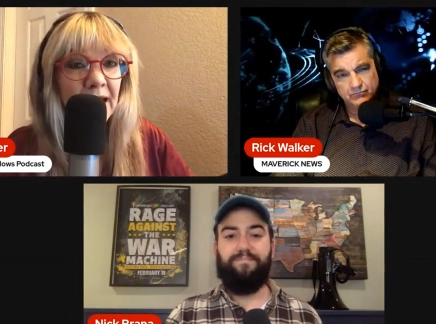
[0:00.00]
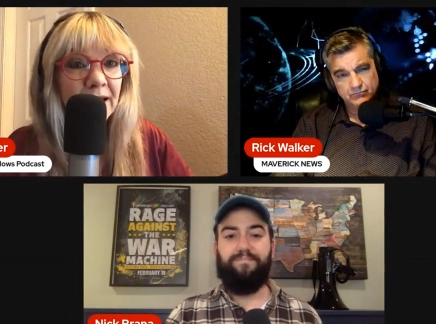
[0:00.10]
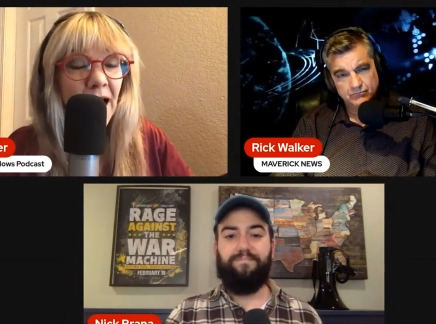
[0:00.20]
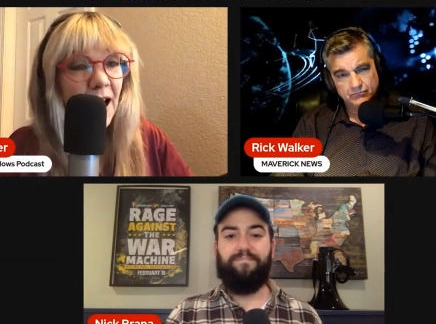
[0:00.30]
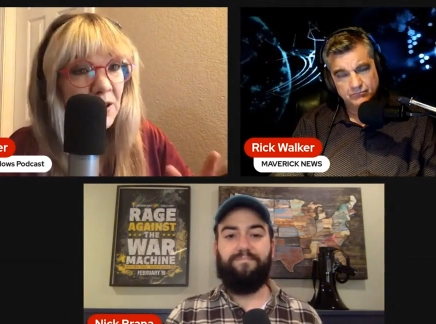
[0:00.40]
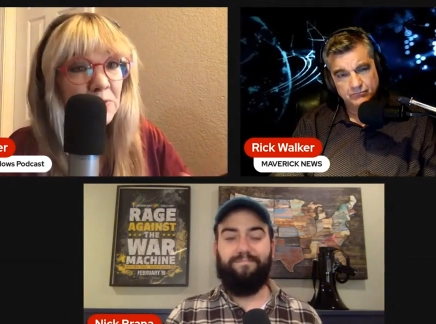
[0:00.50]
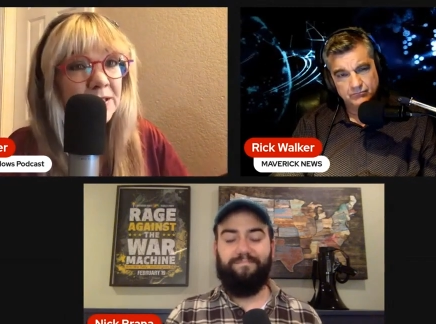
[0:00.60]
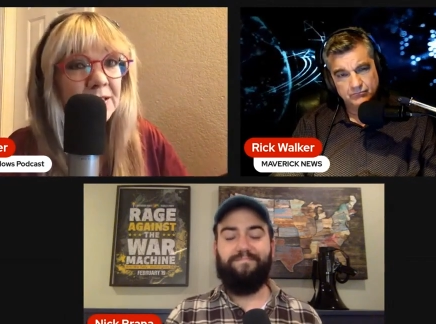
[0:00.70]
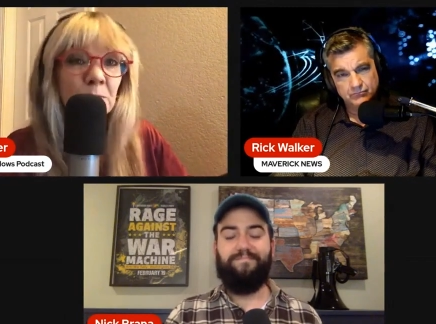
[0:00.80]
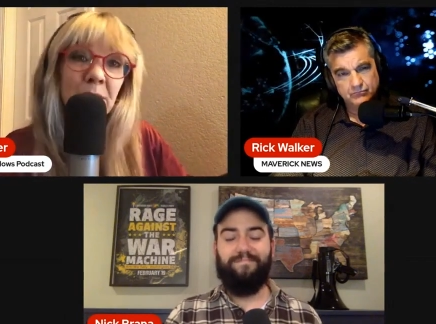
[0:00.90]
Speaker 1: And I
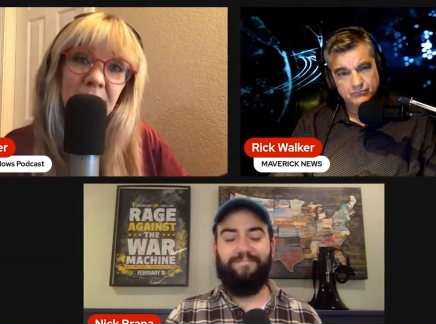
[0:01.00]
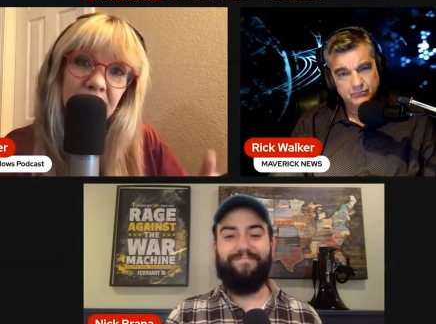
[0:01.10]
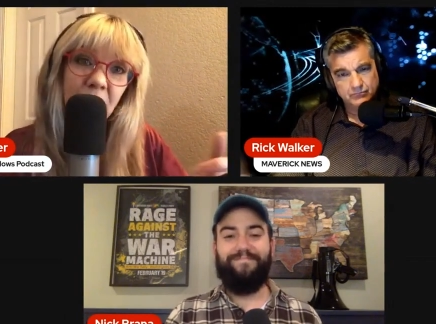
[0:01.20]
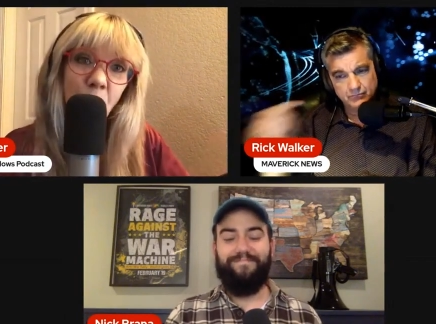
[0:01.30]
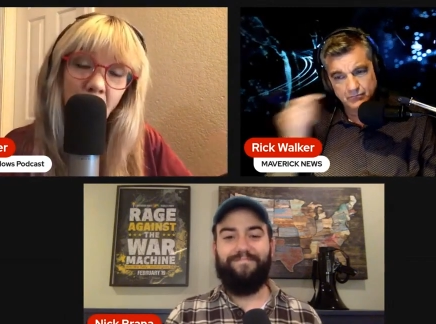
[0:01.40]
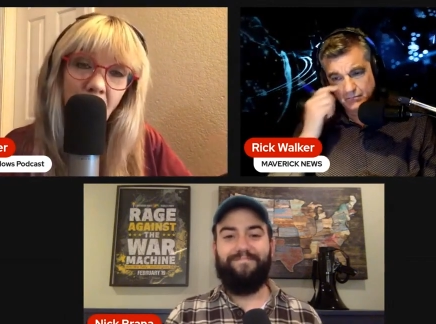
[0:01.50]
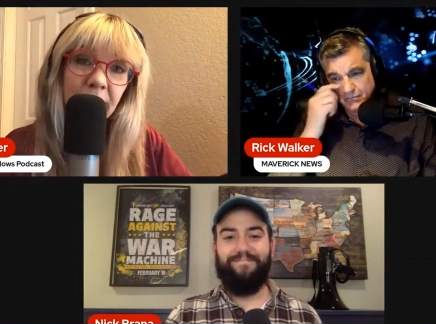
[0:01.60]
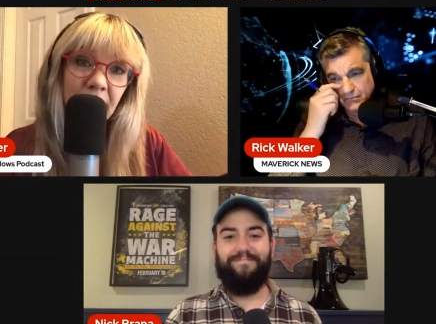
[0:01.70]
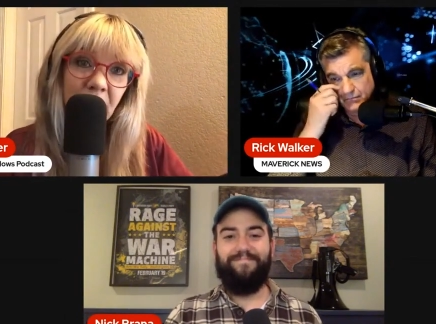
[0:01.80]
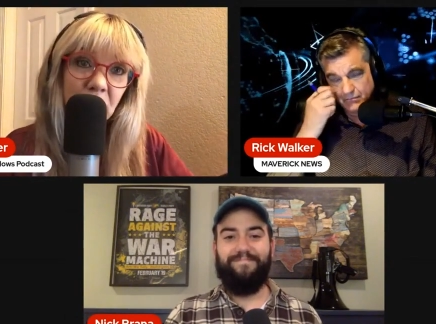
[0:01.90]
was expecting a
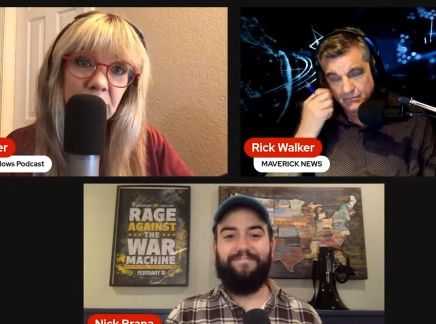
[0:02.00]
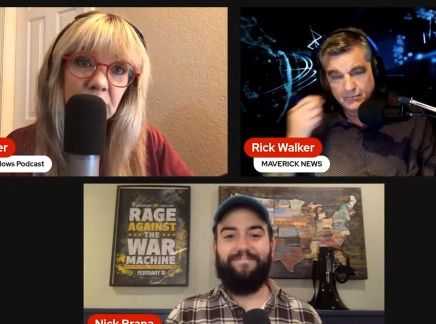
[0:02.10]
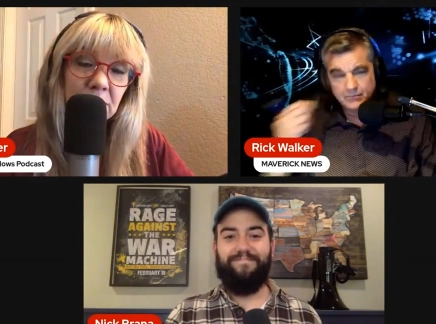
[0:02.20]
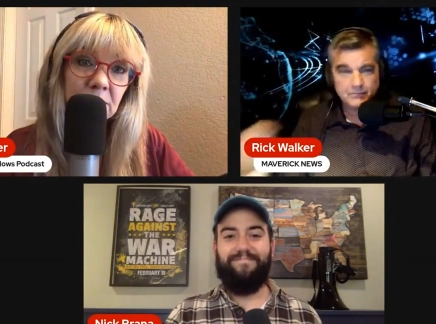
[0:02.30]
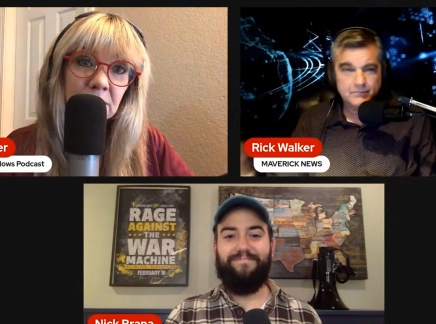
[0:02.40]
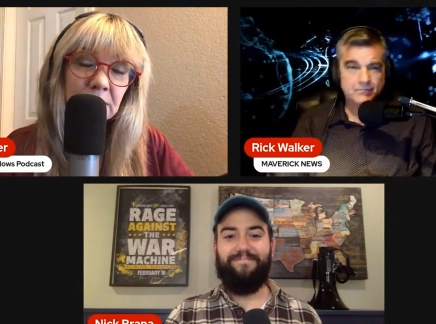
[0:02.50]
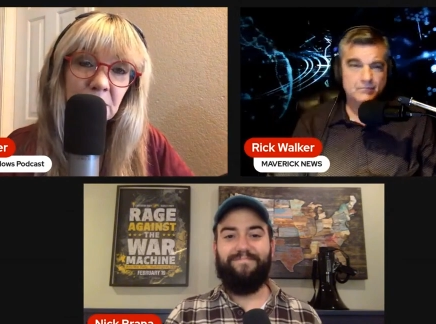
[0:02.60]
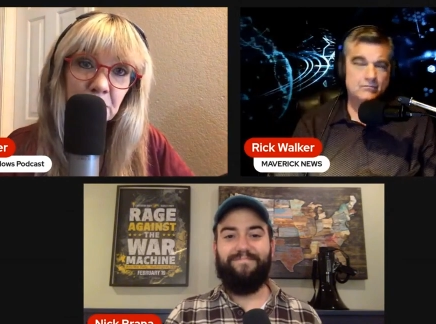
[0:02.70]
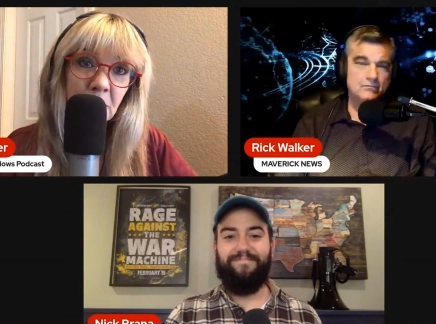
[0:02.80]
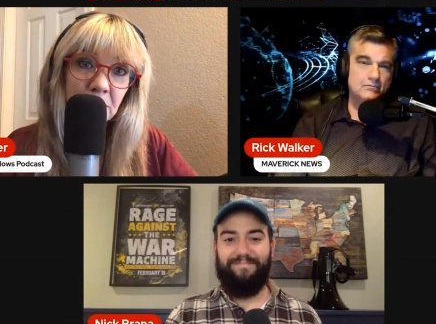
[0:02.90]
walkout
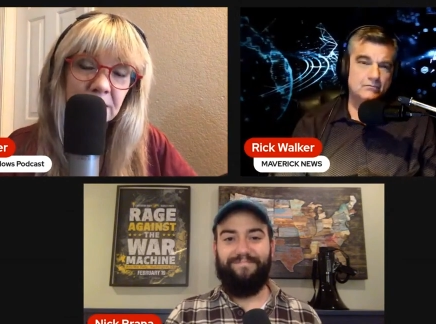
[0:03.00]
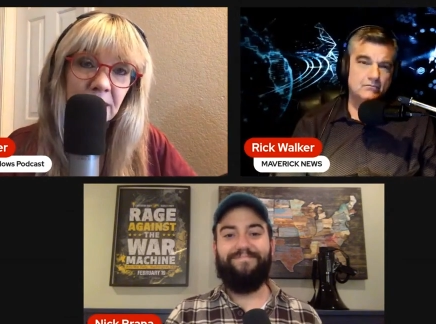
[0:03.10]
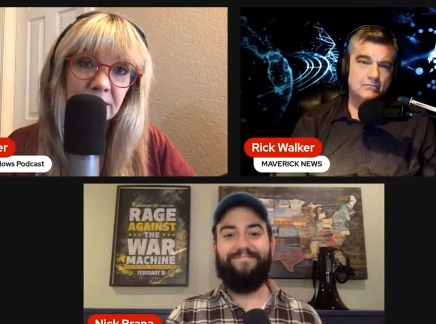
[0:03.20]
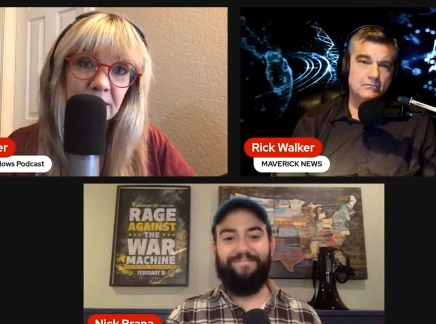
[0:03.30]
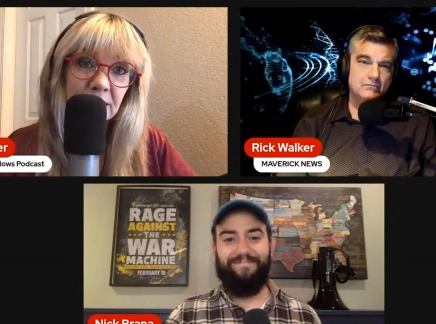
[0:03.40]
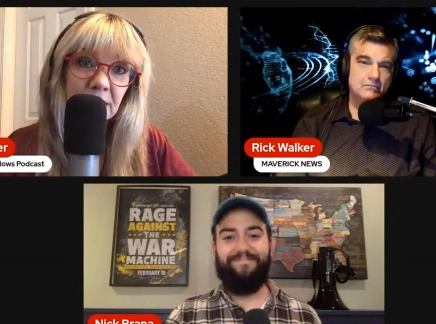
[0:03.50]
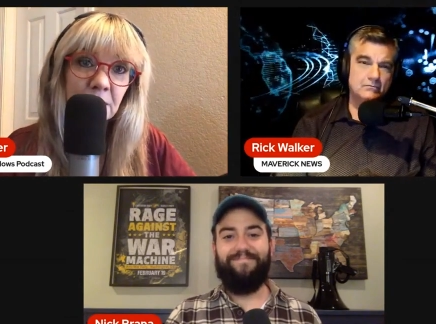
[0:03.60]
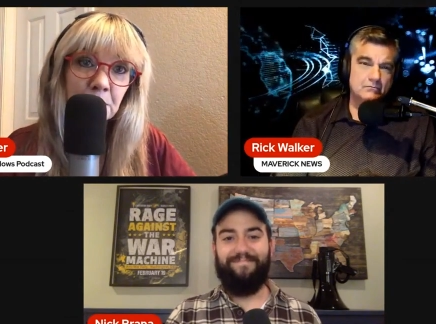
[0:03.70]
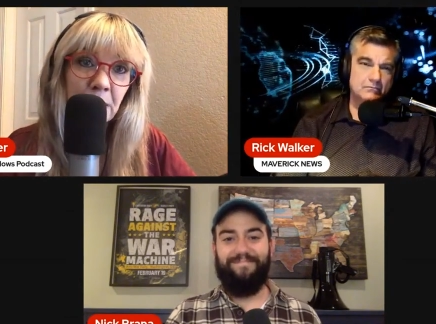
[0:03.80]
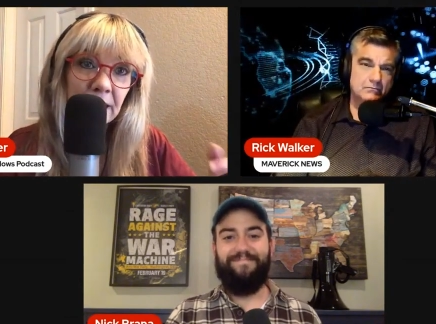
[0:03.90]
in protest.
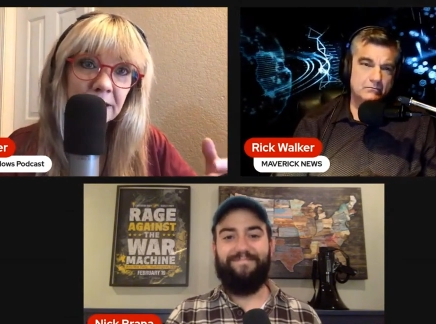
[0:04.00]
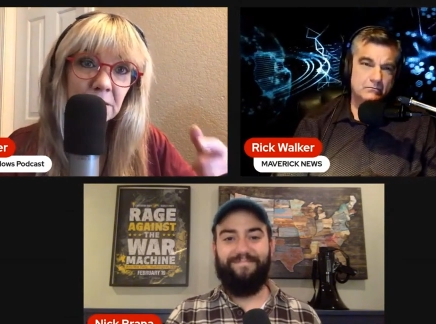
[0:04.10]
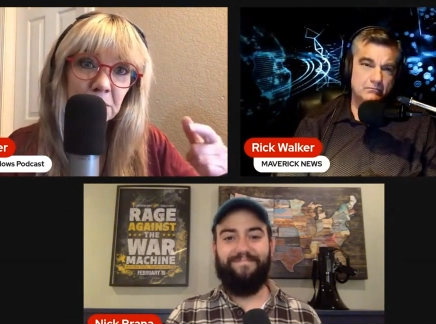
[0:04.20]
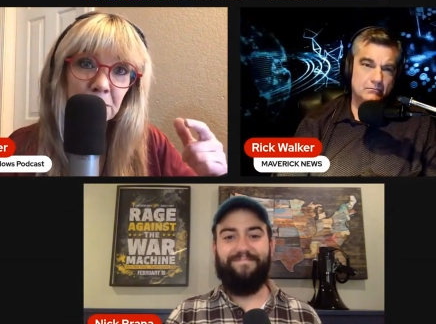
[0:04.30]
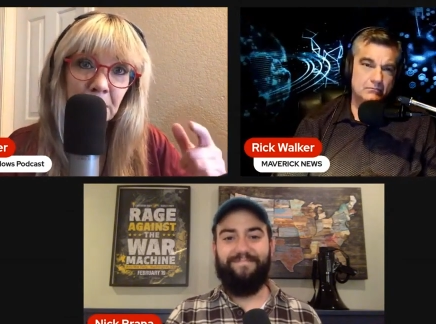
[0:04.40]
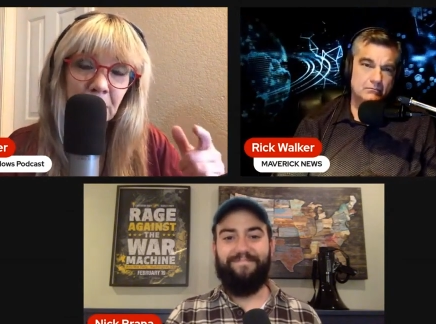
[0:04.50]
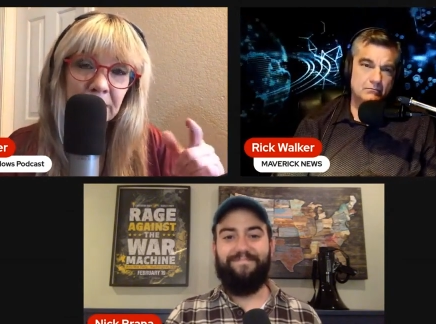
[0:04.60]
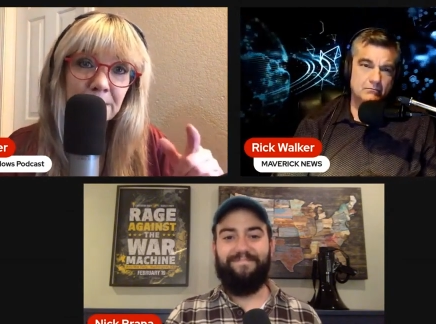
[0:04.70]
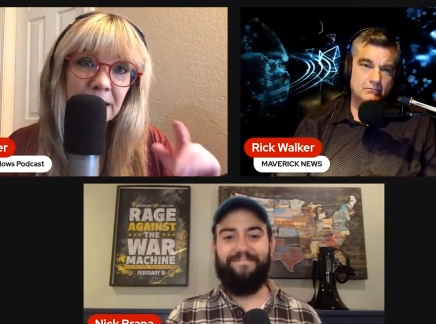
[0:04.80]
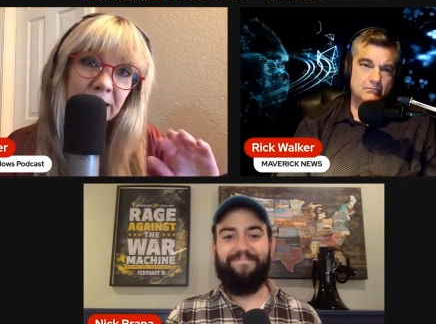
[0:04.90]
But
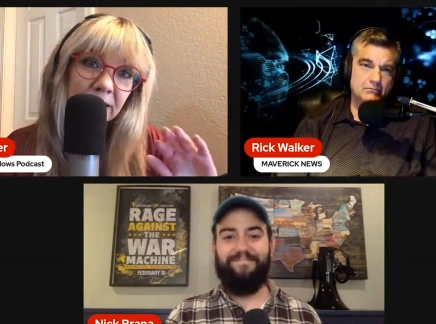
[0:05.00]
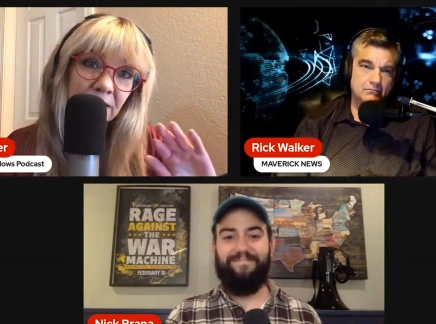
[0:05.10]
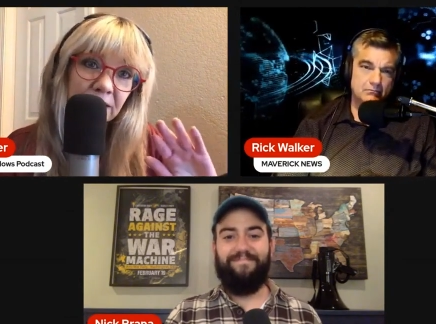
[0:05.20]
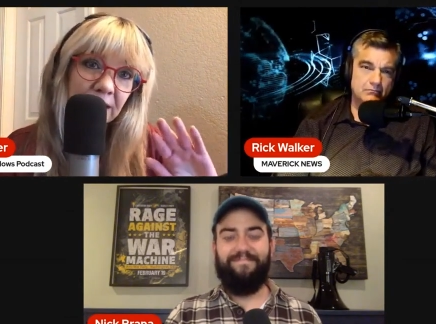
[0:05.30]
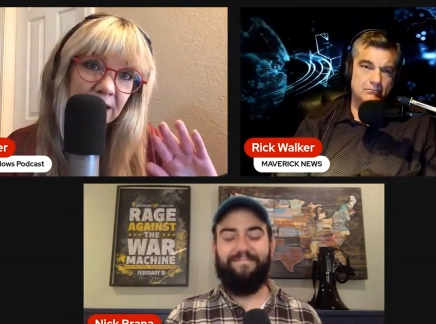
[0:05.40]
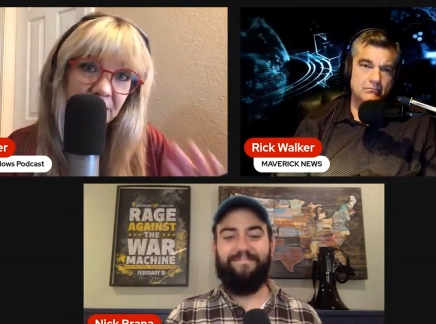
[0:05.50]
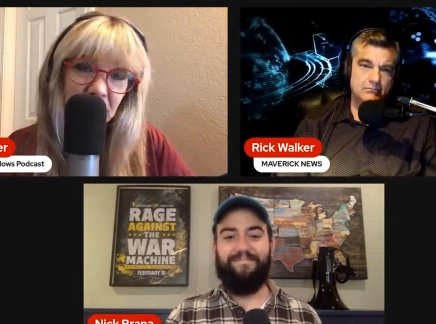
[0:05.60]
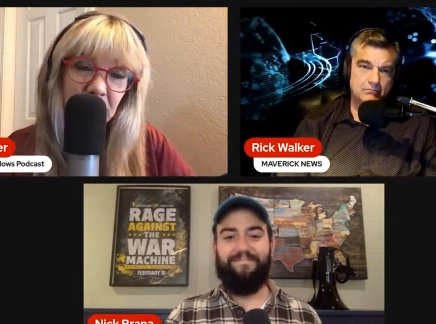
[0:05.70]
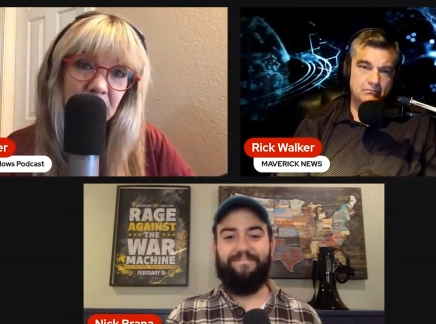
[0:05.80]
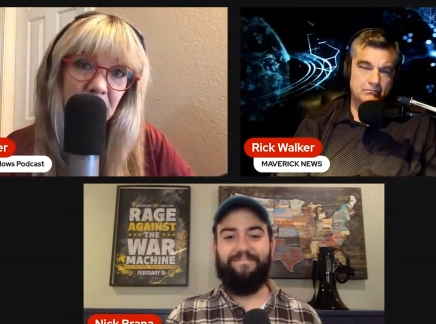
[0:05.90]
Bernie managed to get
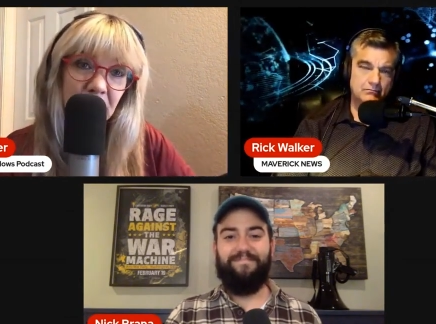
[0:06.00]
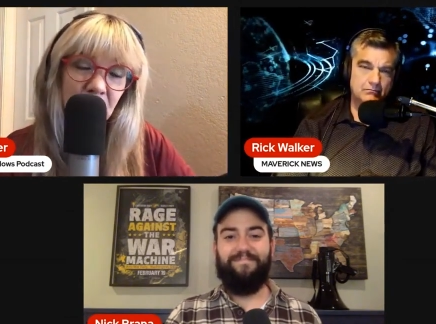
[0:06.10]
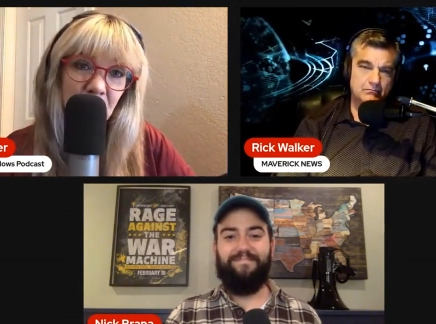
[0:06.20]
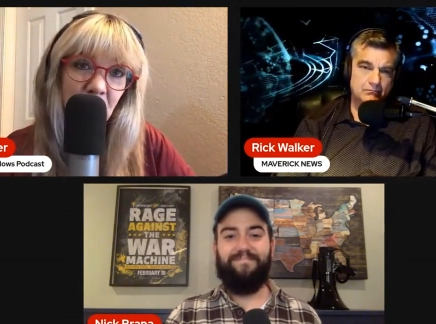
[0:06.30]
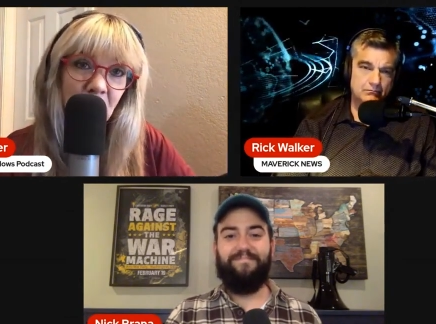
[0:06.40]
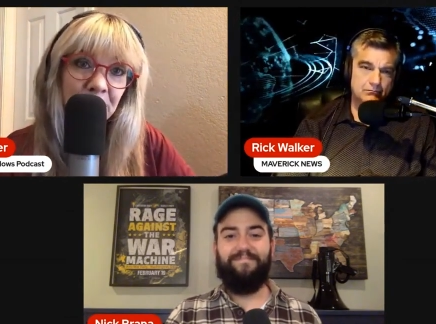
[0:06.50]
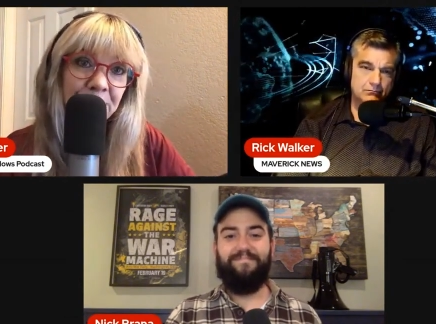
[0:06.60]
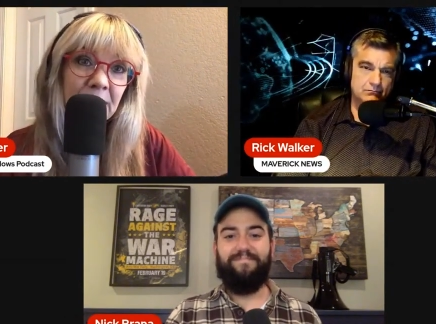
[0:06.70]
them under control.